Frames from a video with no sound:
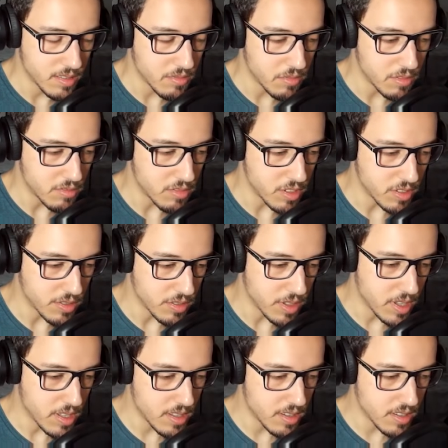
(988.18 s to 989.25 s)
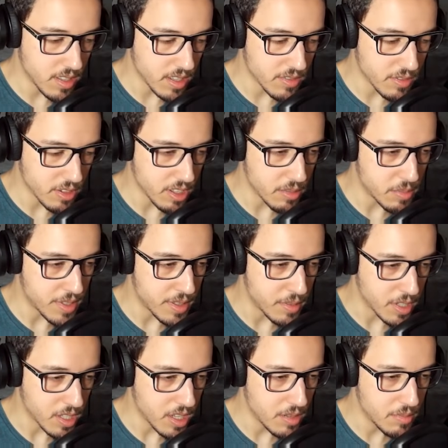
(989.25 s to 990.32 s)
We read together. Thanks for keeping
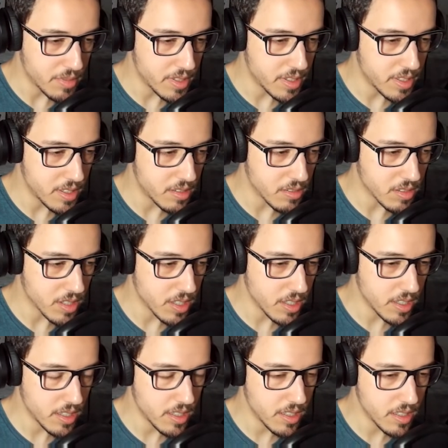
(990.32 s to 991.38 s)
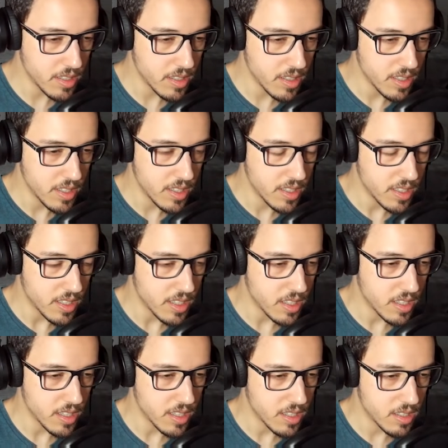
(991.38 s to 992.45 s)
me company. Okay.
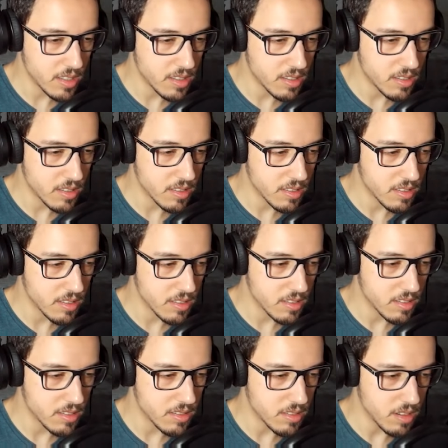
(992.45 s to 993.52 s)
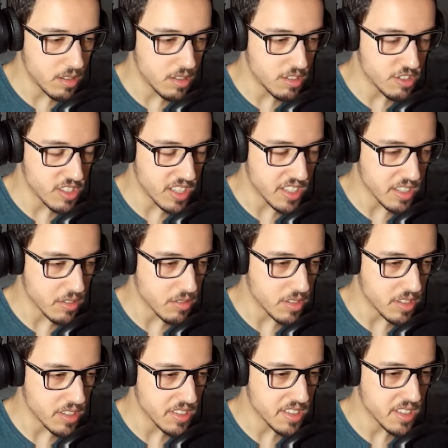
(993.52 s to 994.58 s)
And knowledge has
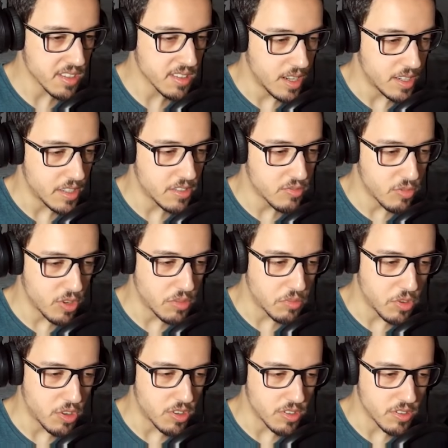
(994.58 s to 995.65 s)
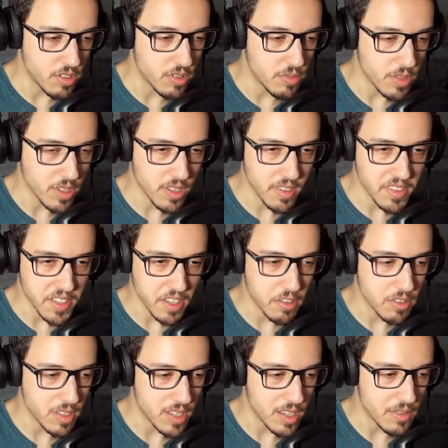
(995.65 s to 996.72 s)
increased. I need one more though, because I
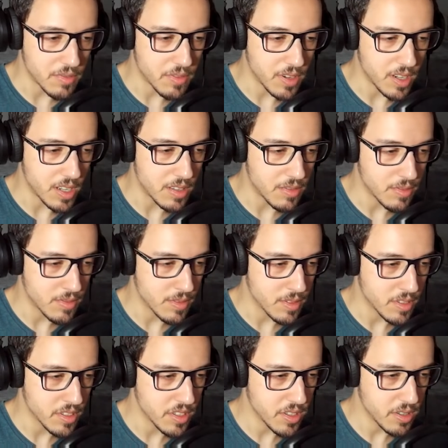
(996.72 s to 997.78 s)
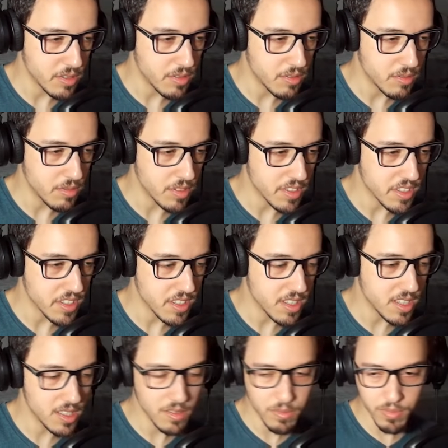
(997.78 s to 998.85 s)
only have five, so we
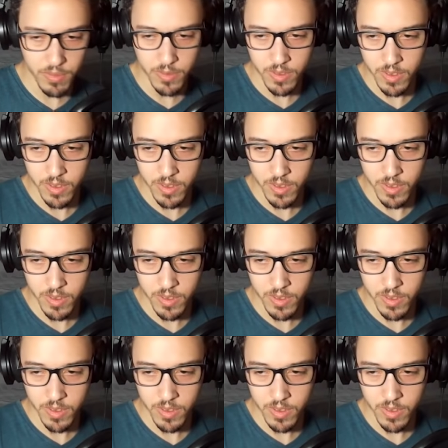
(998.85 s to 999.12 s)
sleep,